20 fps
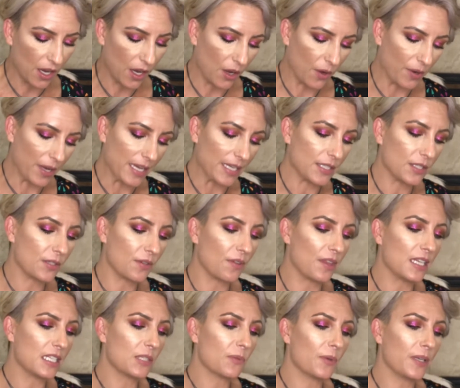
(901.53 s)
Okay, so
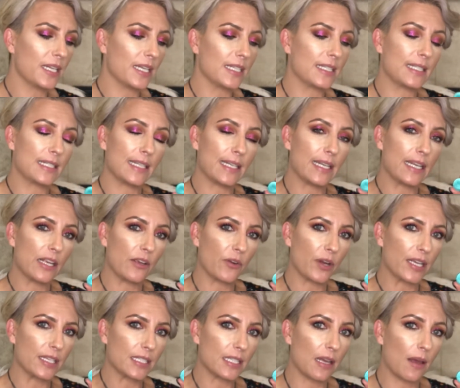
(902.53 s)
this one is Sydney
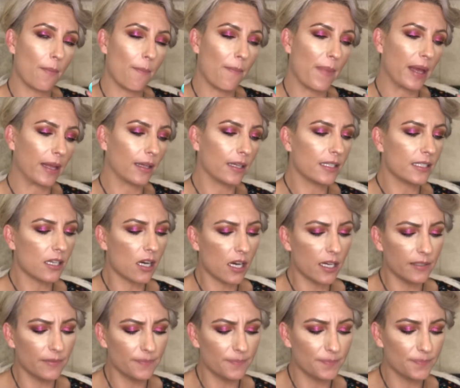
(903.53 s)
Grace
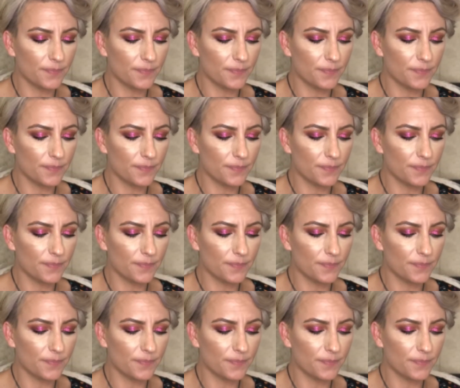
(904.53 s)
Megalodon.